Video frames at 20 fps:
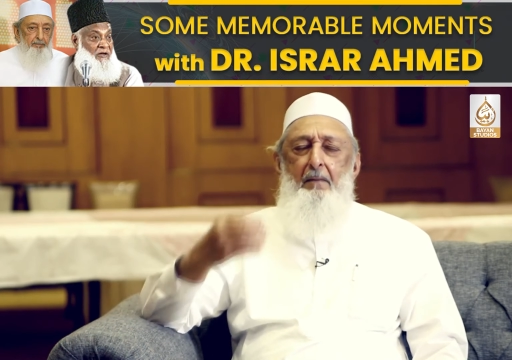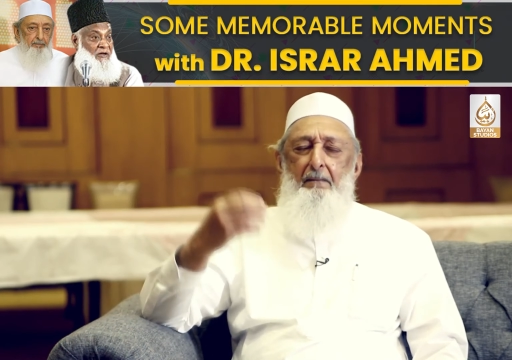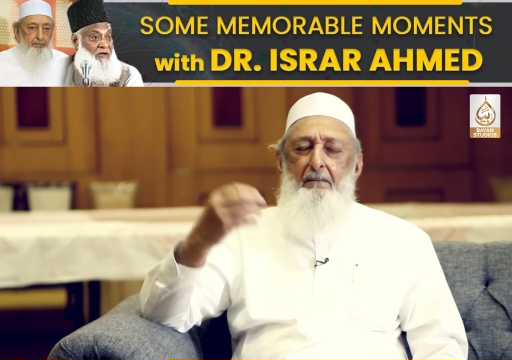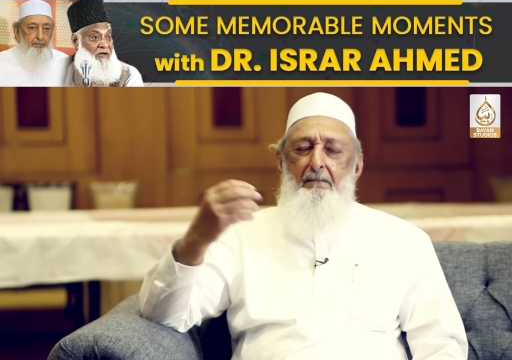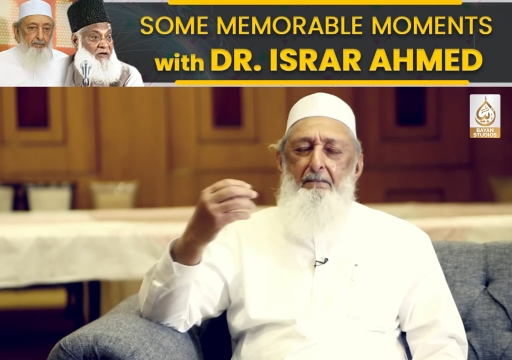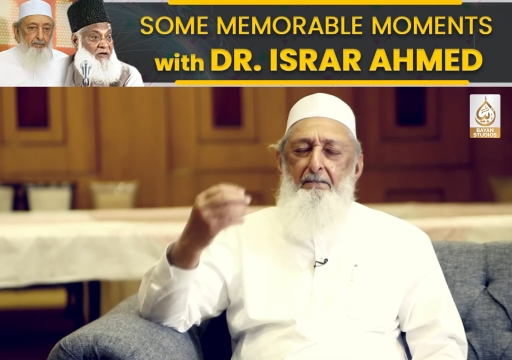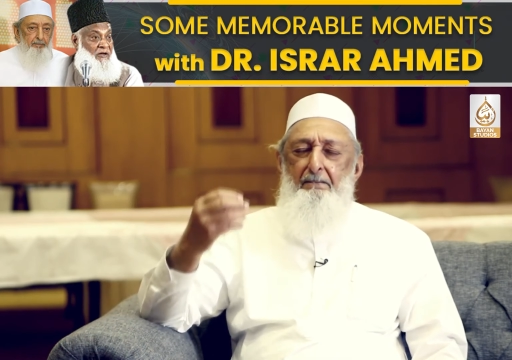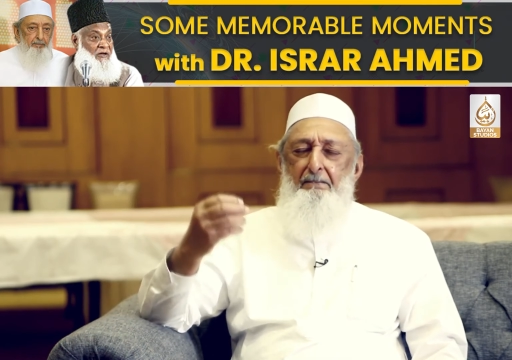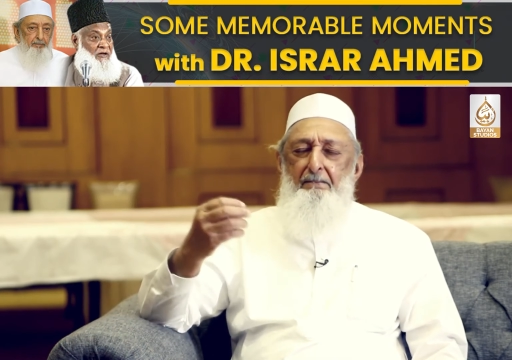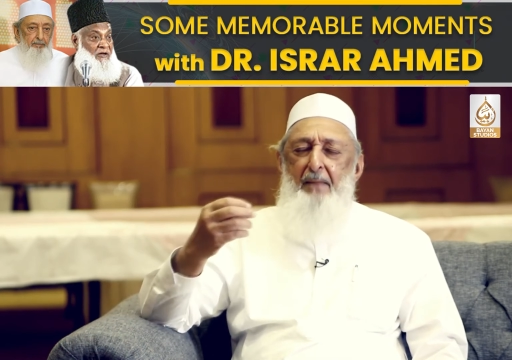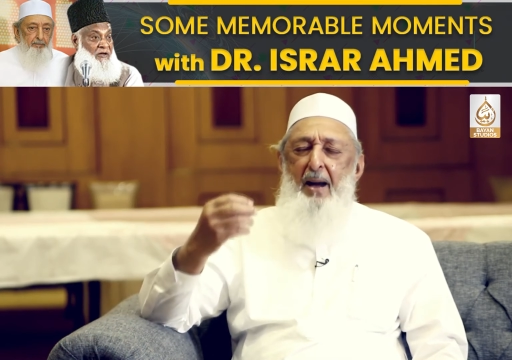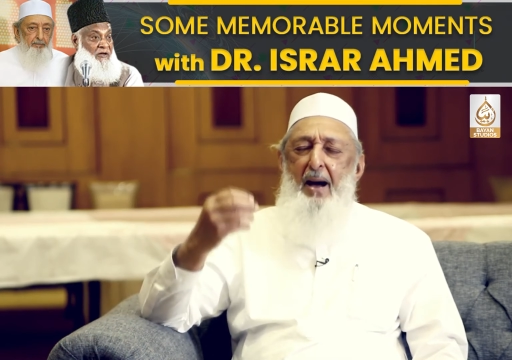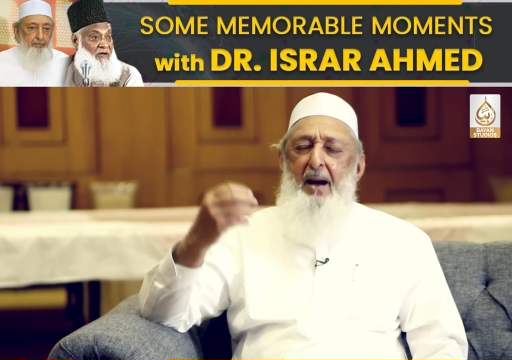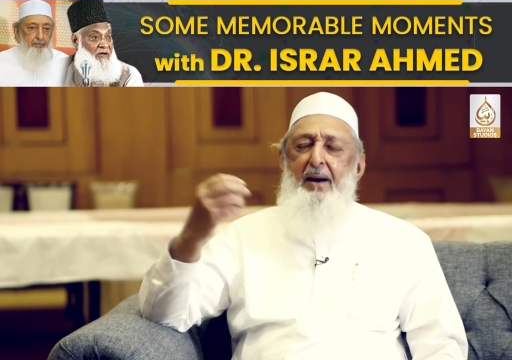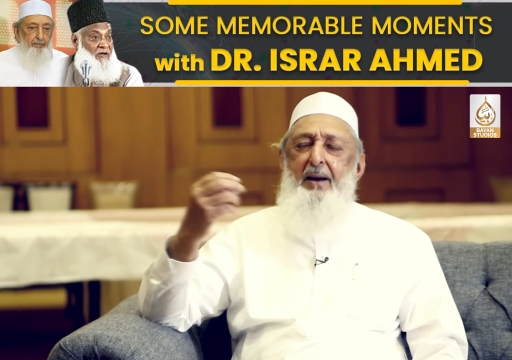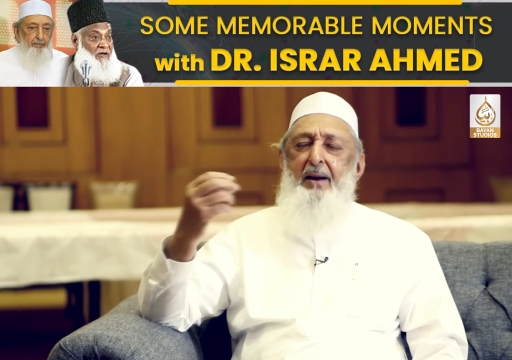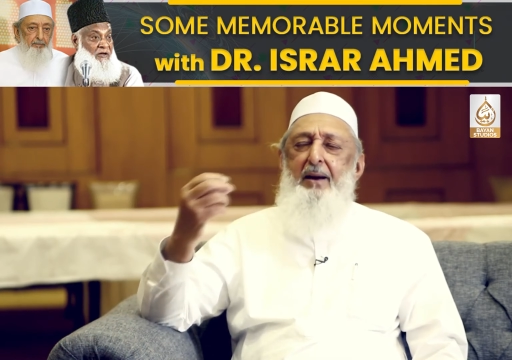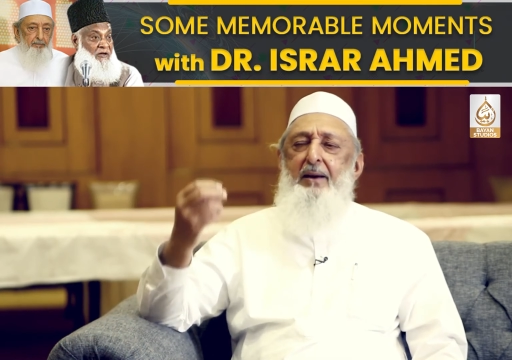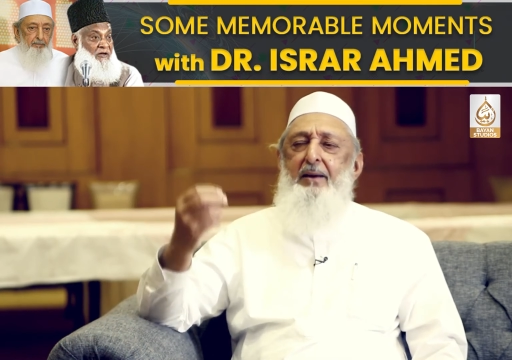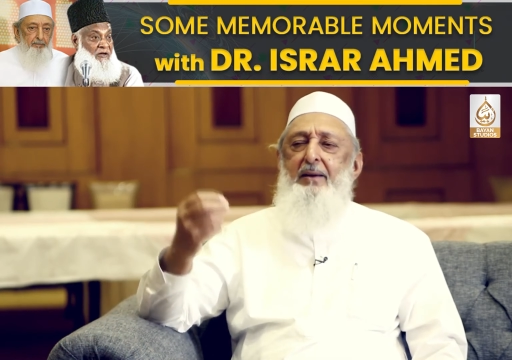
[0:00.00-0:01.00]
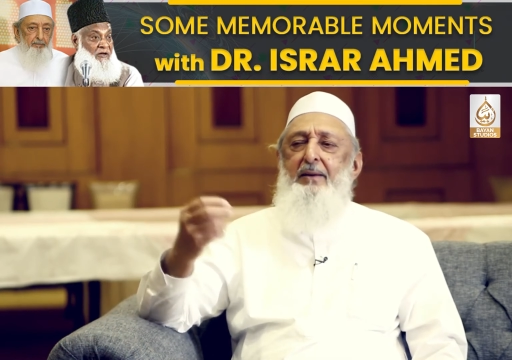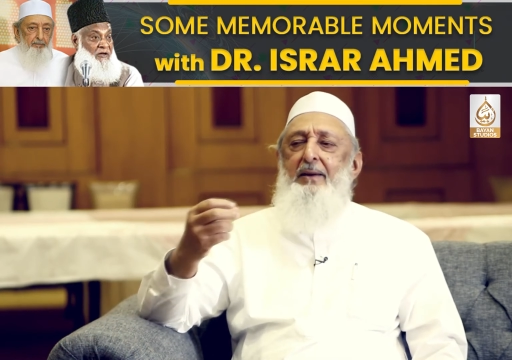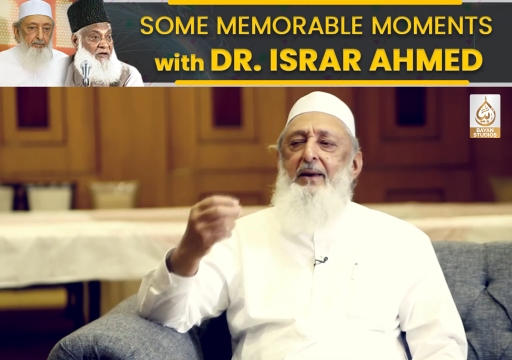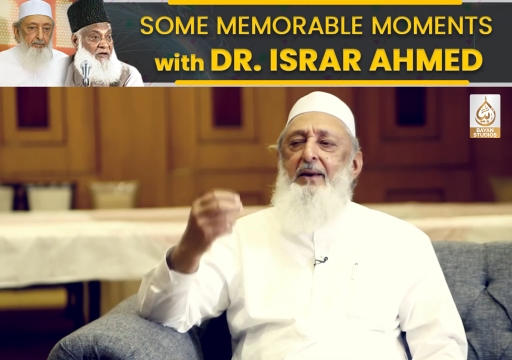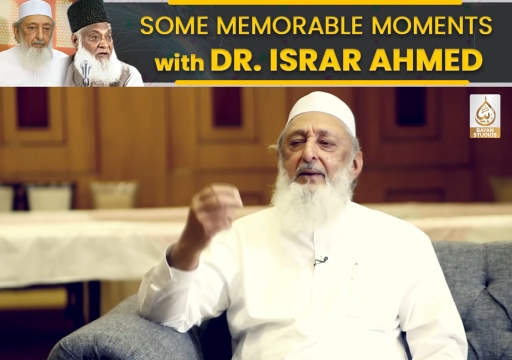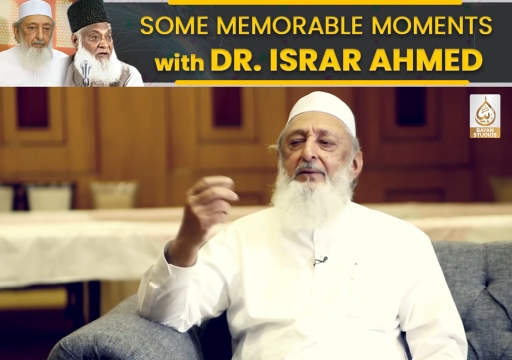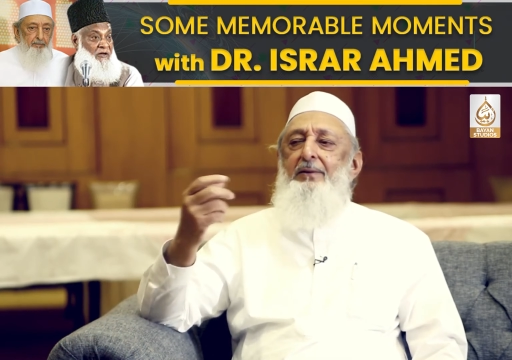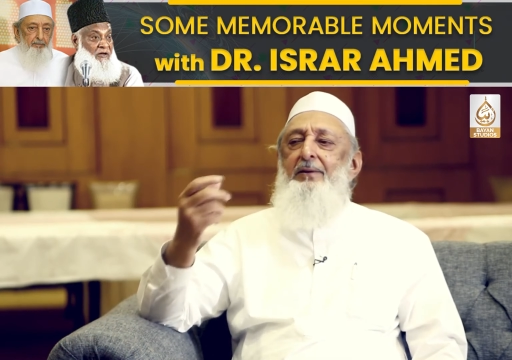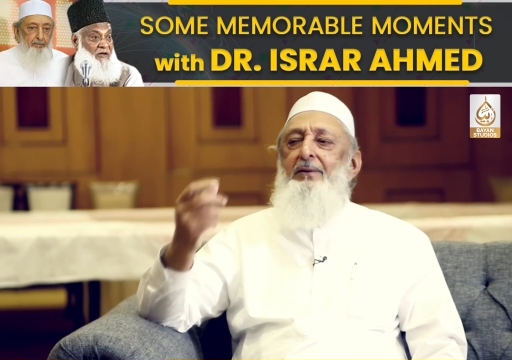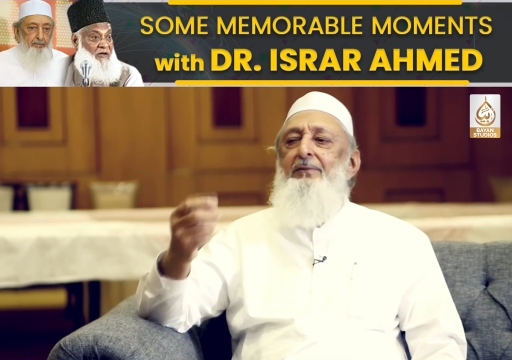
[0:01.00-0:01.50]

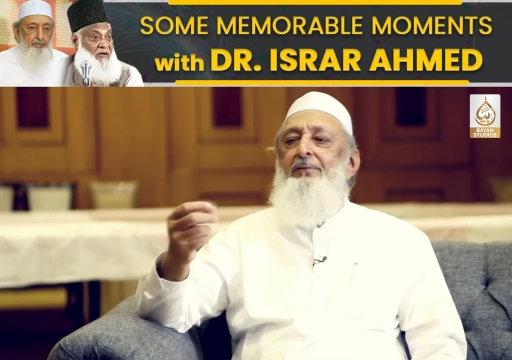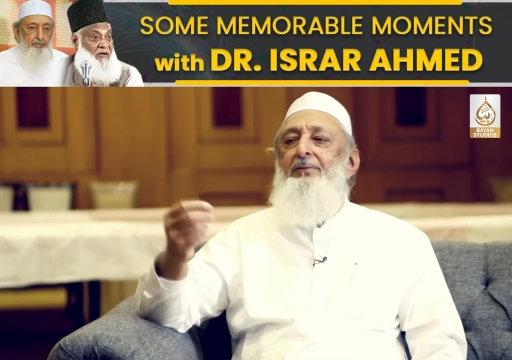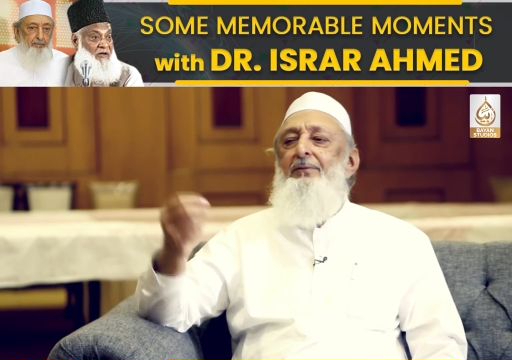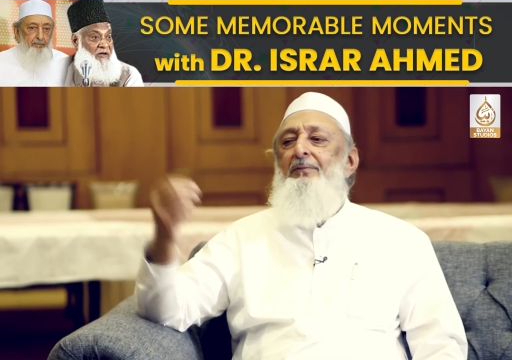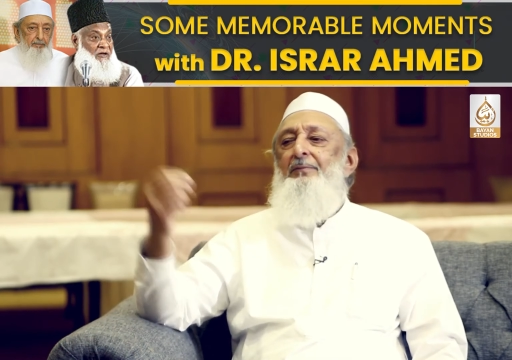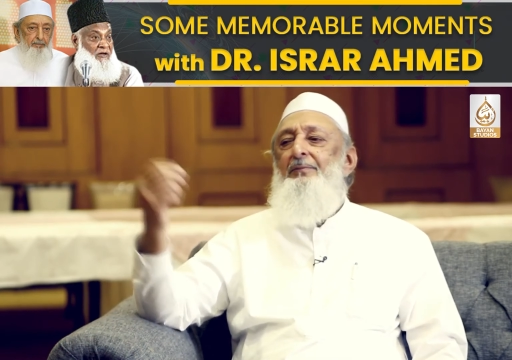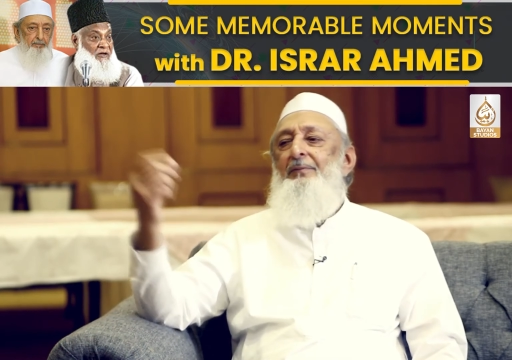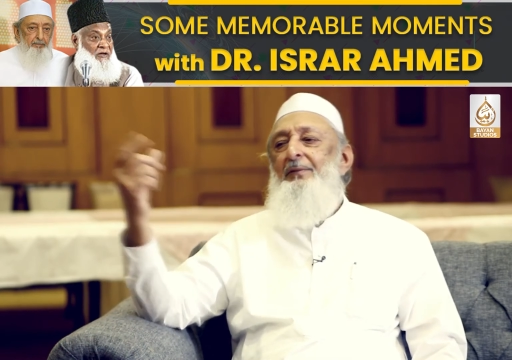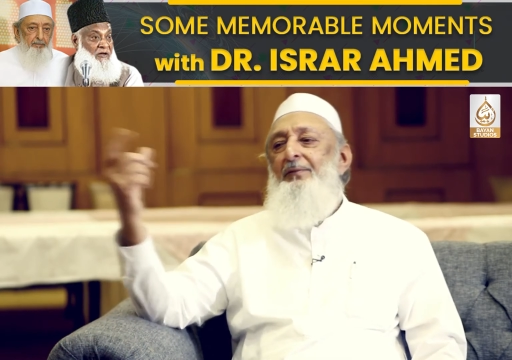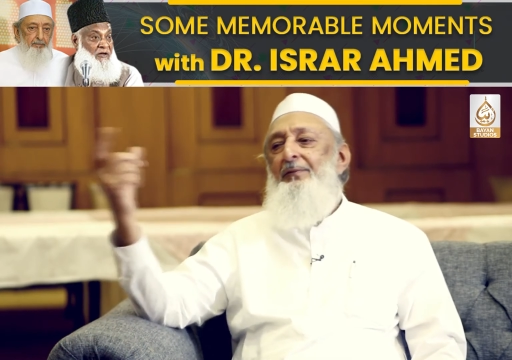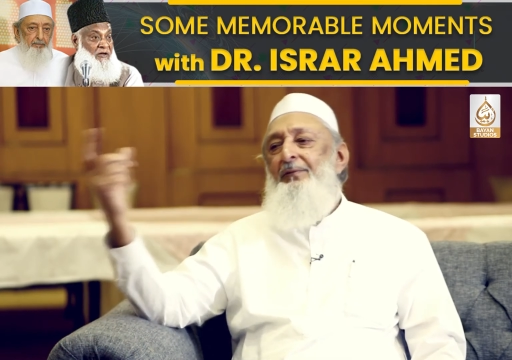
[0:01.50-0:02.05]
magnetism